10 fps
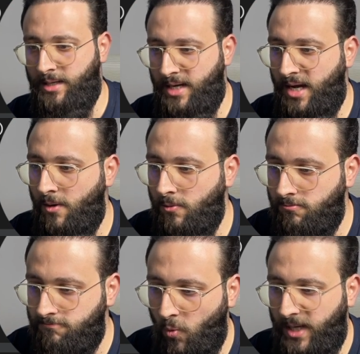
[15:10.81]
And now
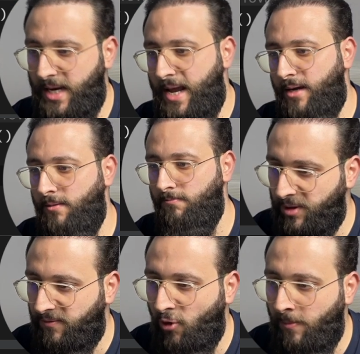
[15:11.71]
we can
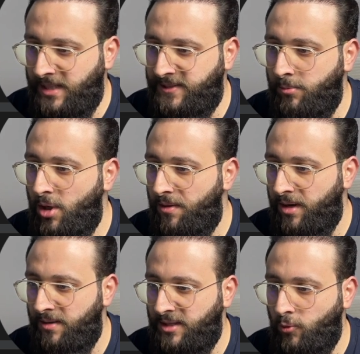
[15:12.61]
perform a similar
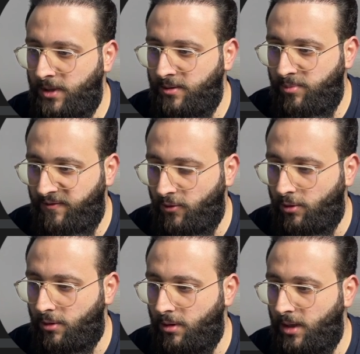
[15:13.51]
thing that we did
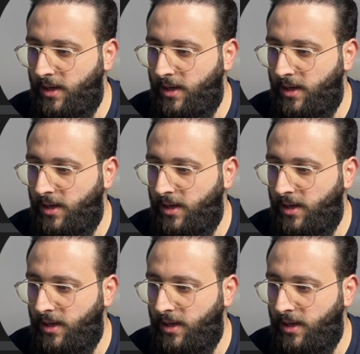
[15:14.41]
before.